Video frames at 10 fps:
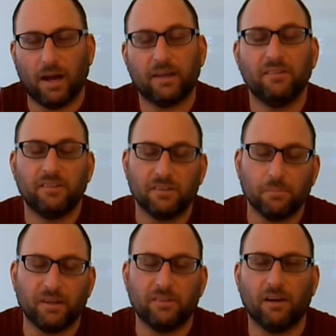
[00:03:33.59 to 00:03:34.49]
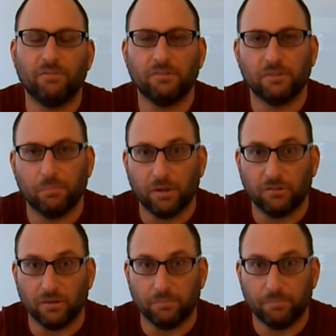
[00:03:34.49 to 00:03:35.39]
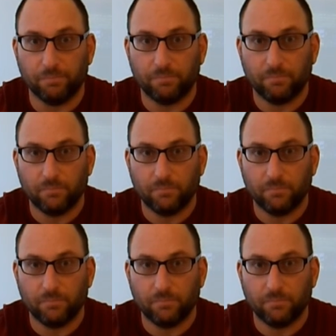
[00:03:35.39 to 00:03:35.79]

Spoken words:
I consider myself in remission.